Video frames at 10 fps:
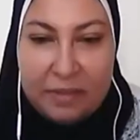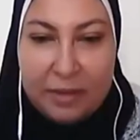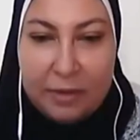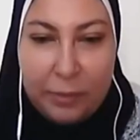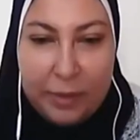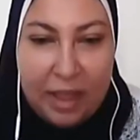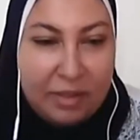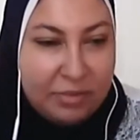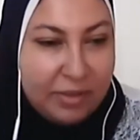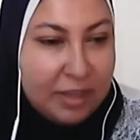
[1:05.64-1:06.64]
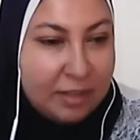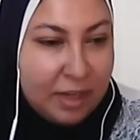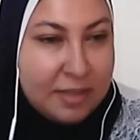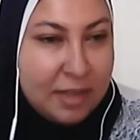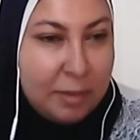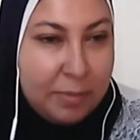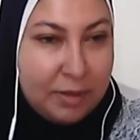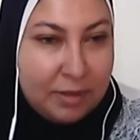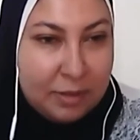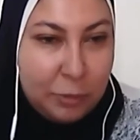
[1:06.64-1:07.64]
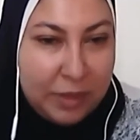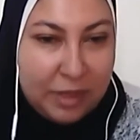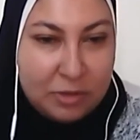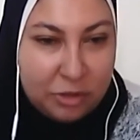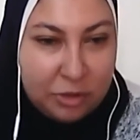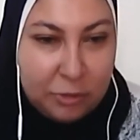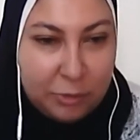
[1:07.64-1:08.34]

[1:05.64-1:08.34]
think we have an example that we can start